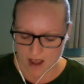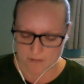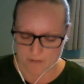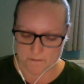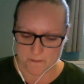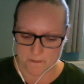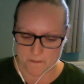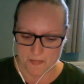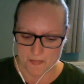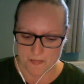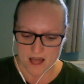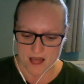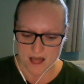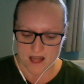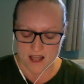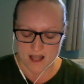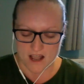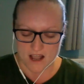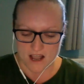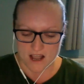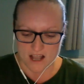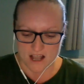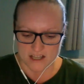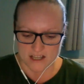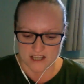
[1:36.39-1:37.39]

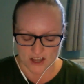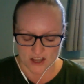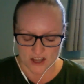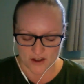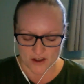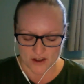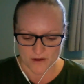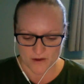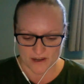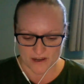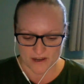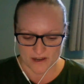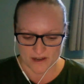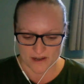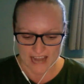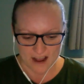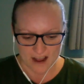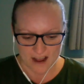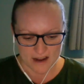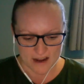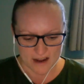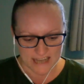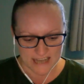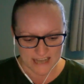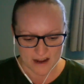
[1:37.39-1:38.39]

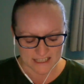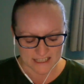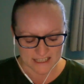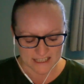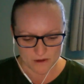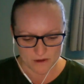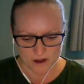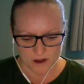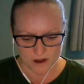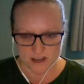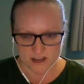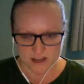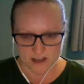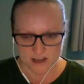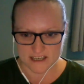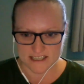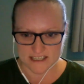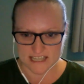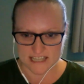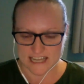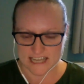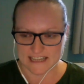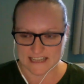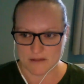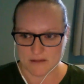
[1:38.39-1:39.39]
I guess I was kind
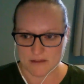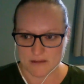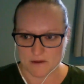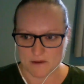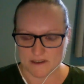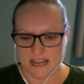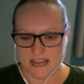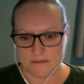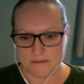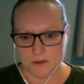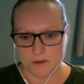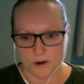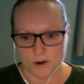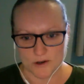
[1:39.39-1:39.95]
of sitting there one day